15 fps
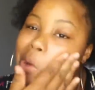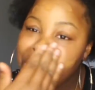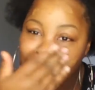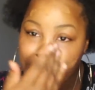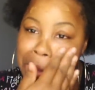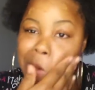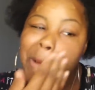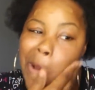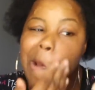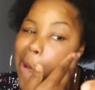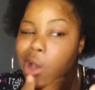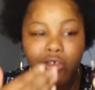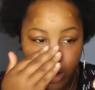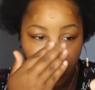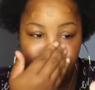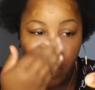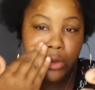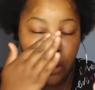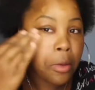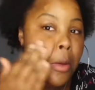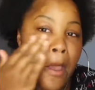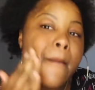And I just like the fact that
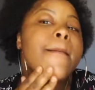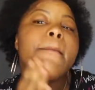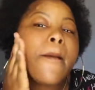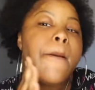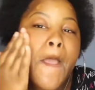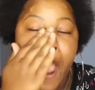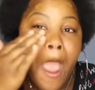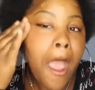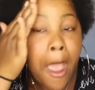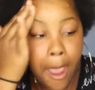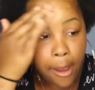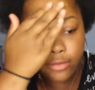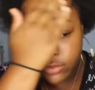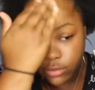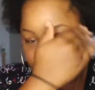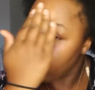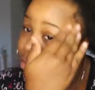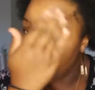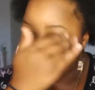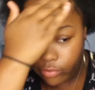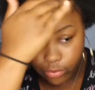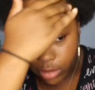it's tinted and I feel like that
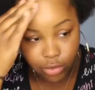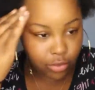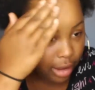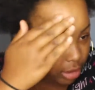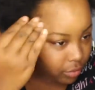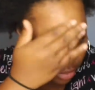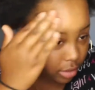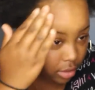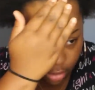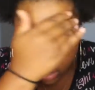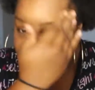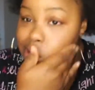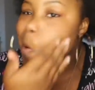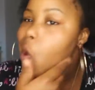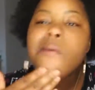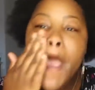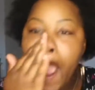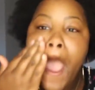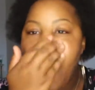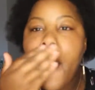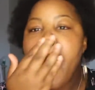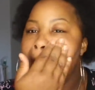just adds to the effect of the
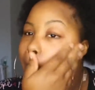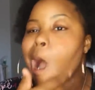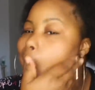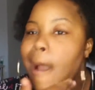product.